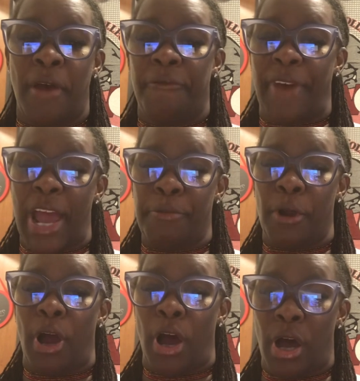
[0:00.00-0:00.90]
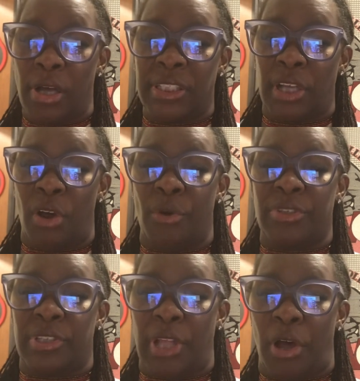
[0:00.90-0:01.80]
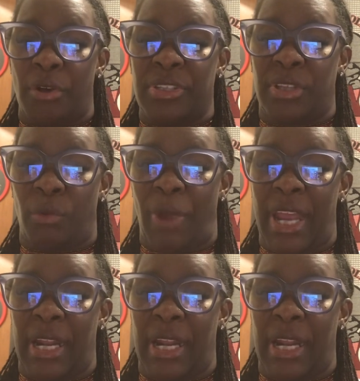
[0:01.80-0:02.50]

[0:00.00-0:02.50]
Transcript: Fiber also slows the rate